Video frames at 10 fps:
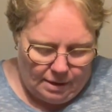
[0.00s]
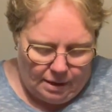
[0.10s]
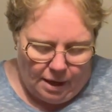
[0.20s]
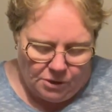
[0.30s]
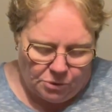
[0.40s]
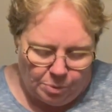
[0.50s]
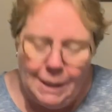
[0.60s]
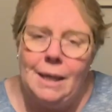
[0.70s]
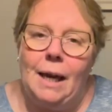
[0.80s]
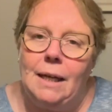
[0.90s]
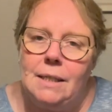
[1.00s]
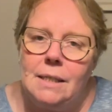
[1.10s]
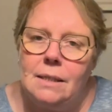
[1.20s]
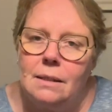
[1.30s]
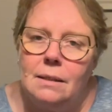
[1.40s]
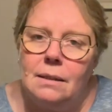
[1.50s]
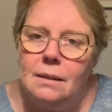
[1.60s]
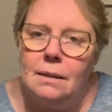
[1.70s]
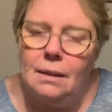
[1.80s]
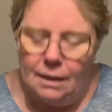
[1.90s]
Last weekend,
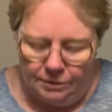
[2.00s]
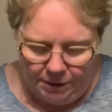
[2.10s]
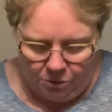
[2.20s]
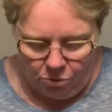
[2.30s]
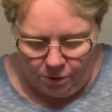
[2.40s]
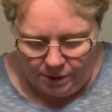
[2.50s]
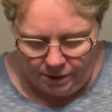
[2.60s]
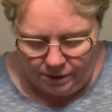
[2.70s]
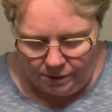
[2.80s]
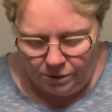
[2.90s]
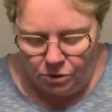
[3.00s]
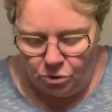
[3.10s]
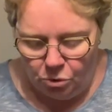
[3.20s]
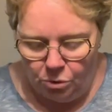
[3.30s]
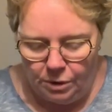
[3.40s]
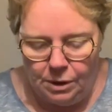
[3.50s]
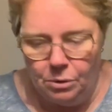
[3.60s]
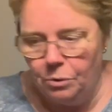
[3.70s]
I recorded the tutorial